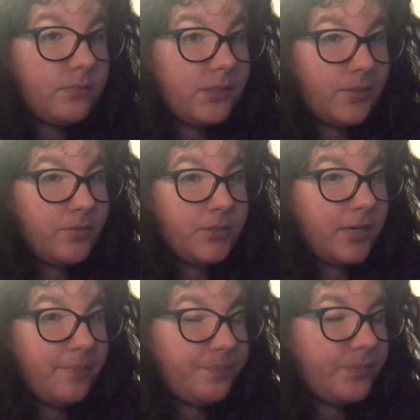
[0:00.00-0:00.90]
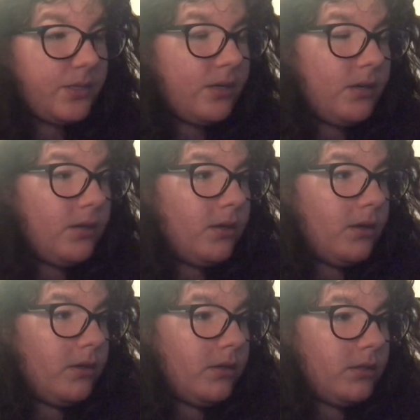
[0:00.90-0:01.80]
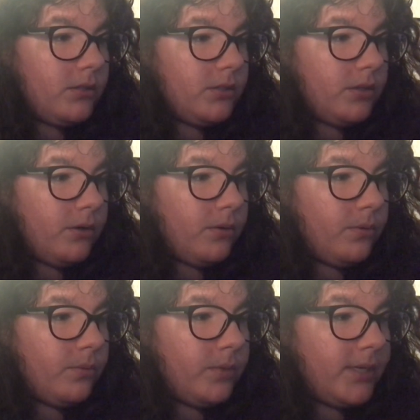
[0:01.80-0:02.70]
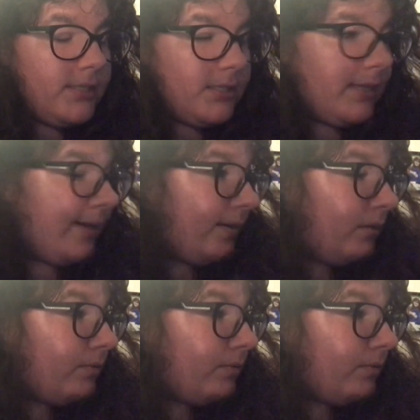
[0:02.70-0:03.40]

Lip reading: it was time. So when I did that,